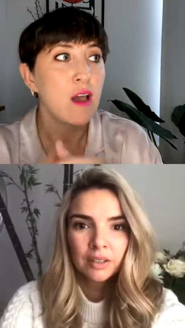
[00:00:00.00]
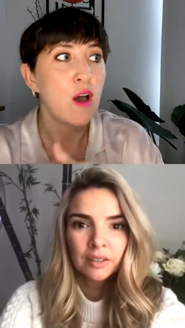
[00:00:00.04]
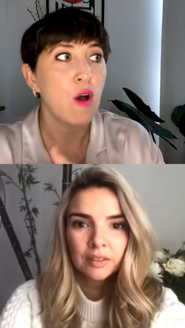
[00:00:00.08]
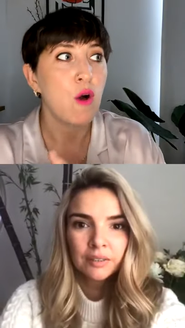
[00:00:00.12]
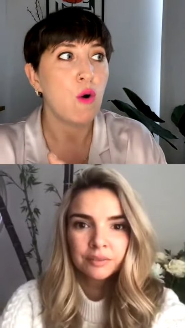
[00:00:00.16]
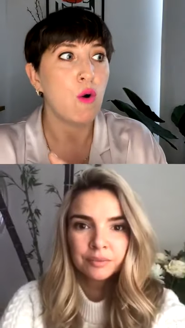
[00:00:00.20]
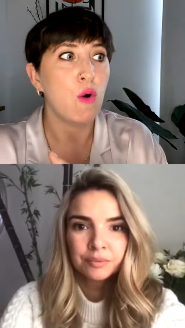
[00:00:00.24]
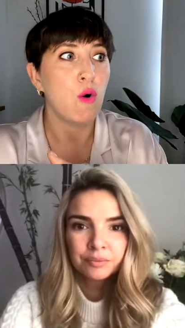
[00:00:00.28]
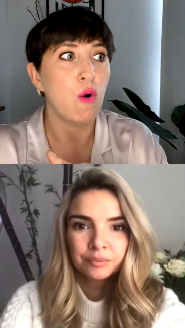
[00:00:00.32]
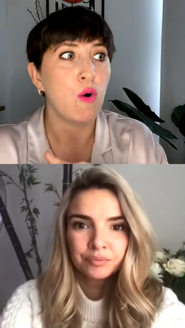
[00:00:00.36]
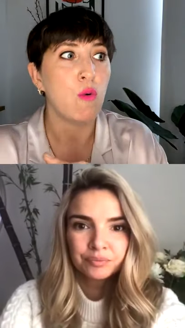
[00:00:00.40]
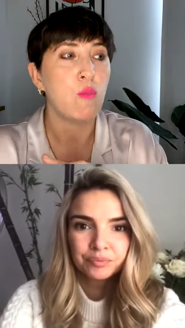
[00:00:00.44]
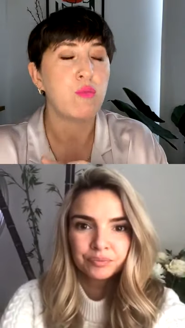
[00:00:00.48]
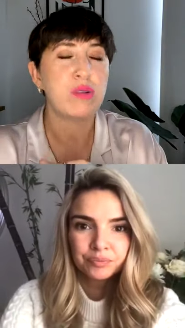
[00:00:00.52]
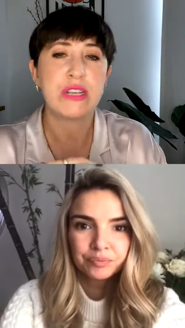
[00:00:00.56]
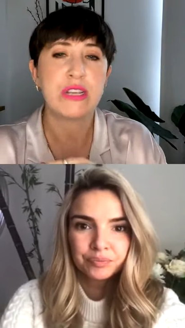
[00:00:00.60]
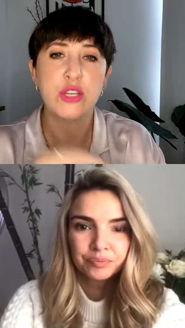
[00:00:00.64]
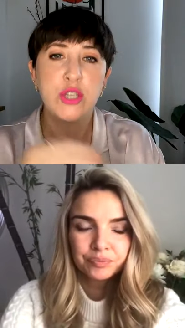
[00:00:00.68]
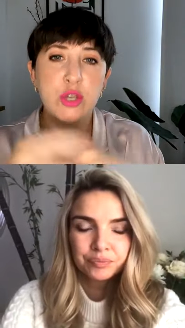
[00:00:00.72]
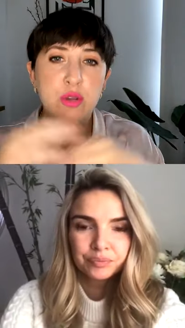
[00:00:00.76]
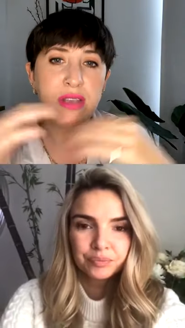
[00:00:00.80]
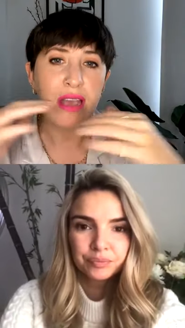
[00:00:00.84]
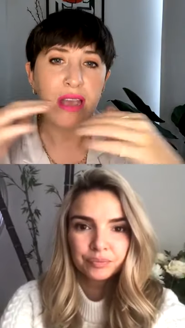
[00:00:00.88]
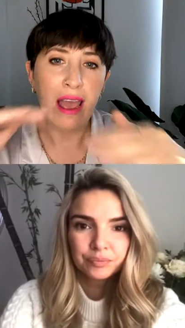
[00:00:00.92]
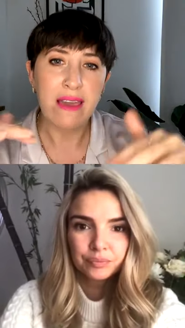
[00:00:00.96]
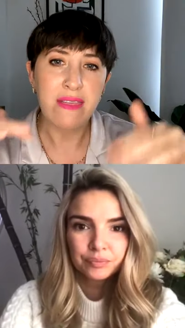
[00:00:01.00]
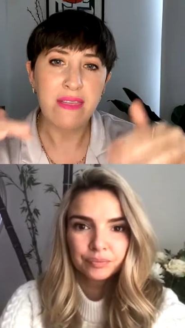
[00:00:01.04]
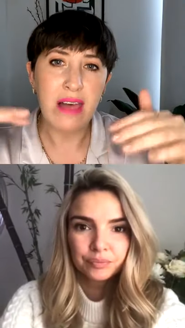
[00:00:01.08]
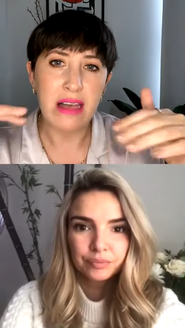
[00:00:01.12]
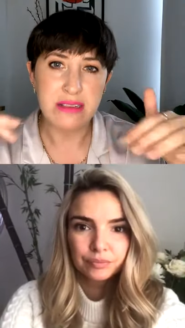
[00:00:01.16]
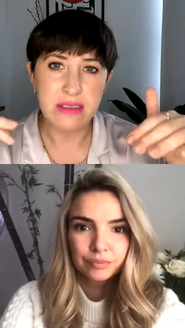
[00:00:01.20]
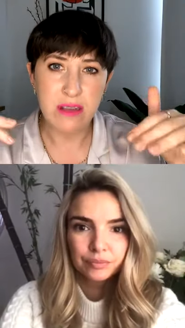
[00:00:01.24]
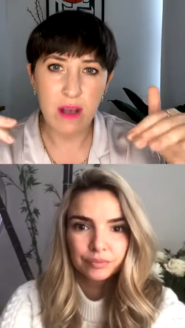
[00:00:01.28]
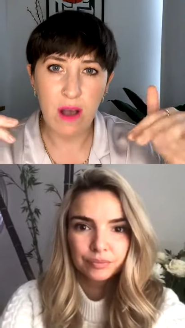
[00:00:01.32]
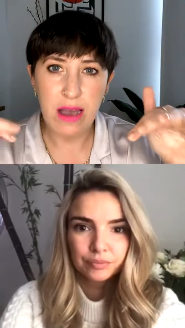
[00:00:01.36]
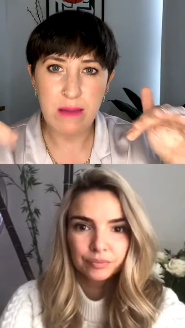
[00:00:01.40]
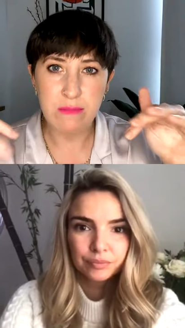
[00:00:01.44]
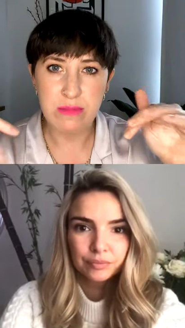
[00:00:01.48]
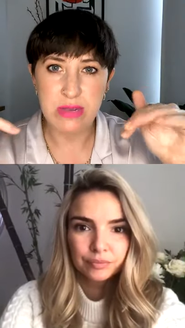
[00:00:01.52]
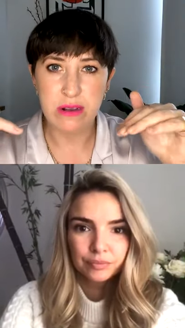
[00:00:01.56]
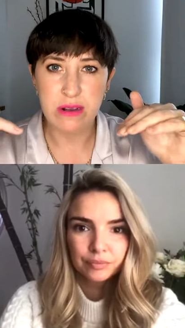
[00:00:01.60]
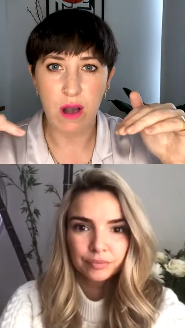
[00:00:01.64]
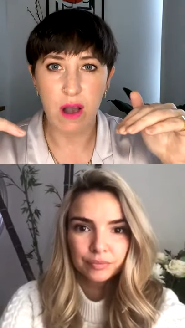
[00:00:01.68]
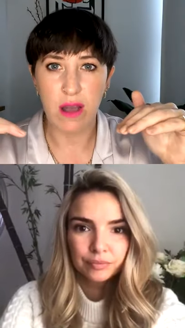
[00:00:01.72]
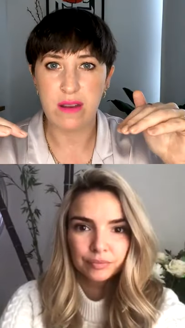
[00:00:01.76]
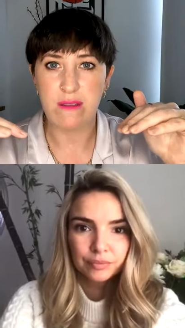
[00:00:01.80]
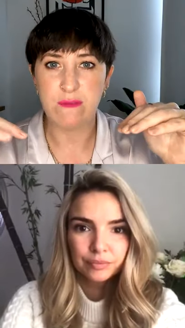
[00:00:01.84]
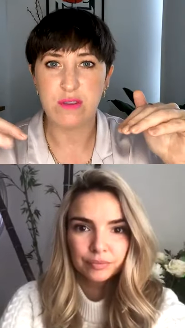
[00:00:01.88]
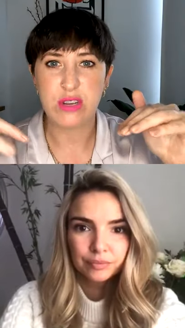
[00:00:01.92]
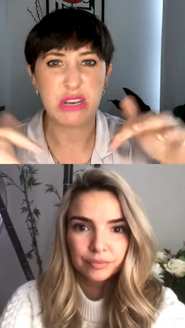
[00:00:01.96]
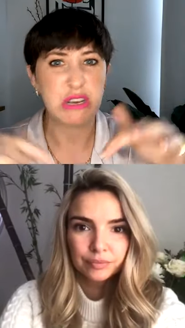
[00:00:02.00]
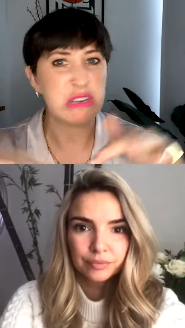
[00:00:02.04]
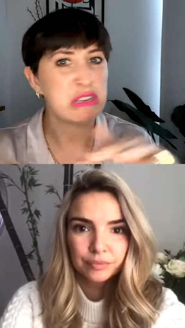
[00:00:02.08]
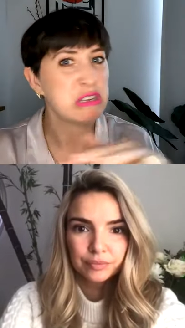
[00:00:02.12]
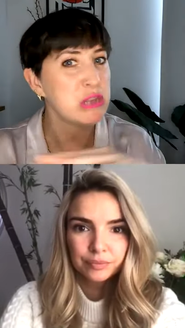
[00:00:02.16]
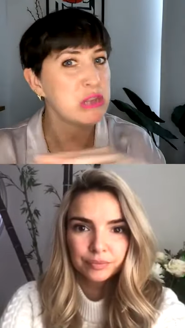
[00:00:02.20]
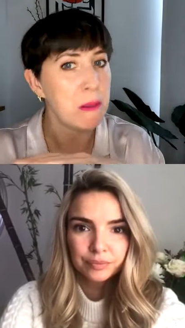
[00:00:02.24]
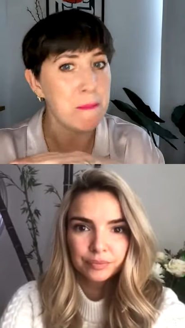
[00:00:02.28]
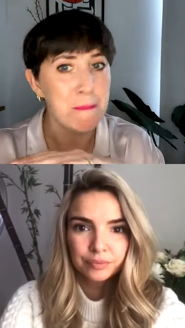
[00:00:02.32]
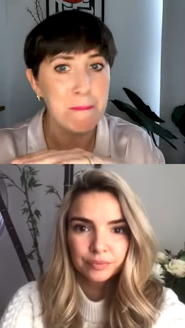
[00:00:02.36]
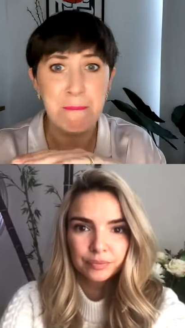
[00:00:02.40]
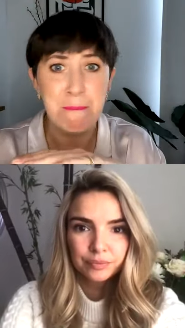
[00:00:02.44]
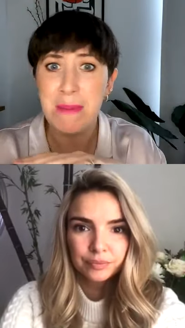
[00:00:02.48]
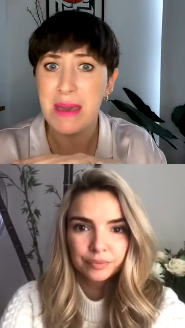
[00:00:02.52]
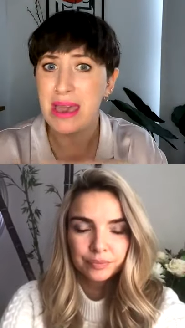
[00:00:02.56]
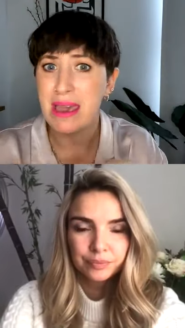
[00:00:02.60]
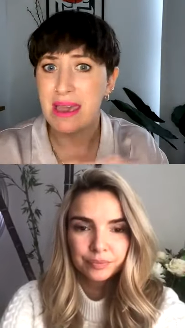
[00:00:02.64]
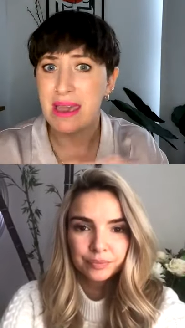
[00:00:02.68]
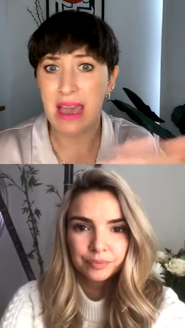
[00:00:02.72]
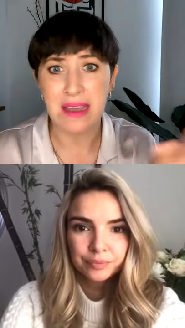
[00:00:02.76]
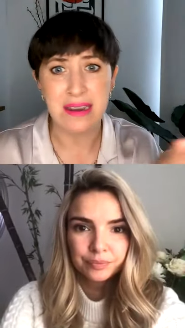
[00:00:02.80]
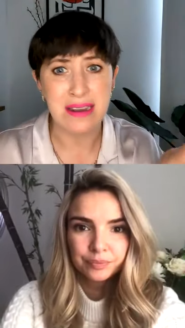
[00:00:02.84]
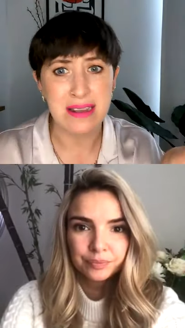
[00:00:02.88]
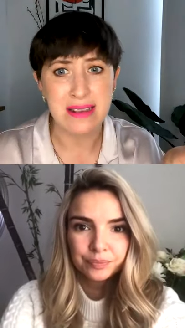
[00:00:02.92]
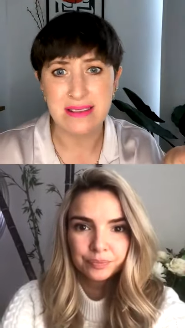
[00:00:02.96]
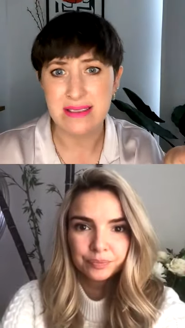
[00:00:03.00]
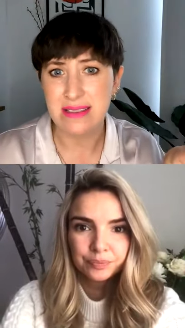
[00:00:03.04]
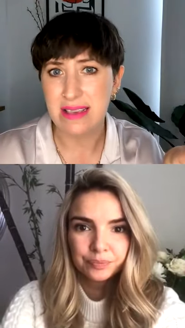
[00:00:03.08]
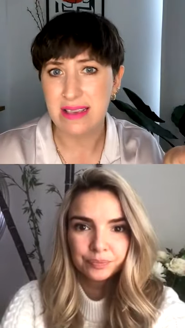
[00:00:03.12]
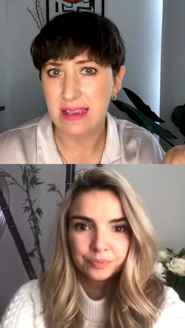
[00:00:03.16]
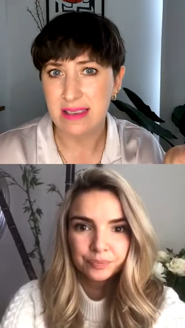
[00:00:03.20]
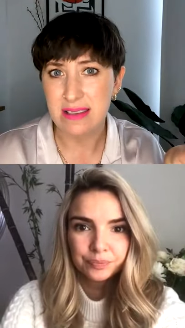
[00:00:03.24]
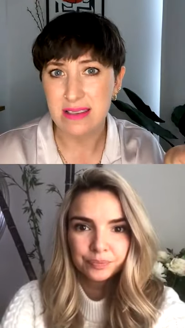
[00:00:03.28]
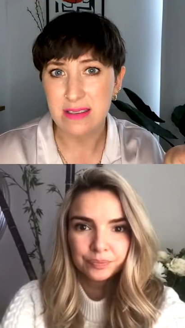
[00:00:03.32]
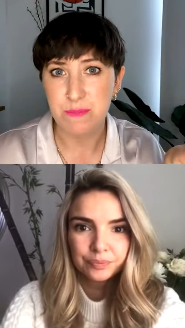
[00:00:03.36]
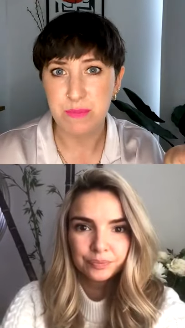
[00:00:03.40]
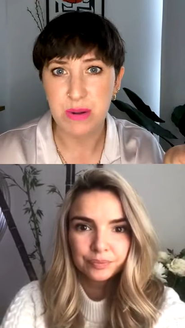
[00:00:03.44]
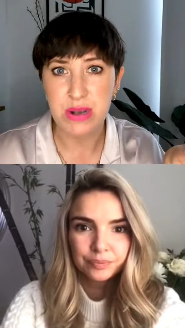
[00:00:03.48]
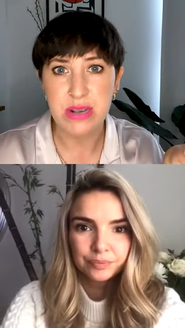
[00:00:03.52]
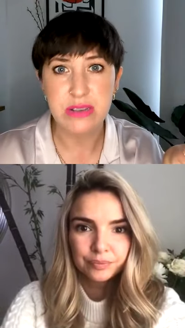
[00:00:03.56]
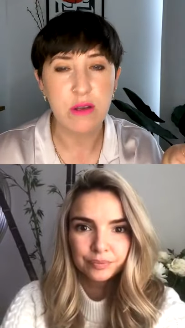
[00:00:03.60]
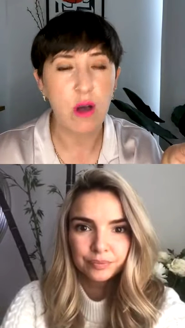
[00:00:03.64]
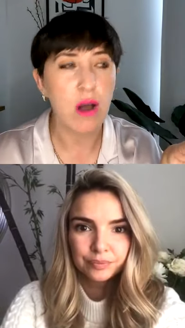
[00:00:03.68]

Speaker 1: or did you take that time to kind of just be and exist because i